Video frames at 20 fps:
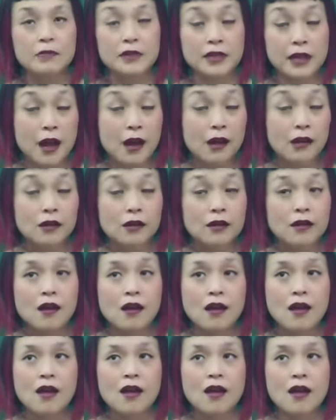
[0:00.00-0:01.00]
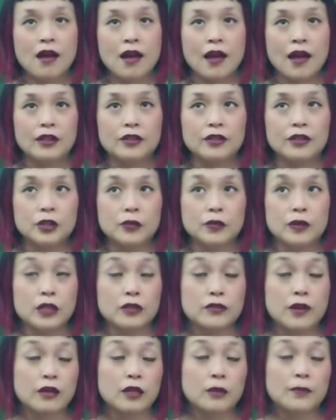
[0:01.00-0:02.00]
young, and she was
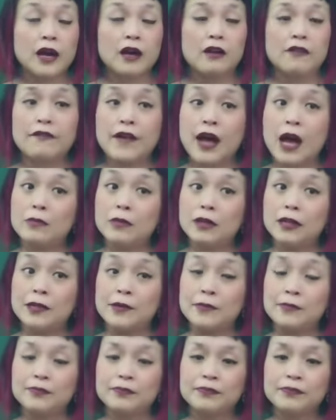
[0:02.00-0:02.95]
surrounded by her family.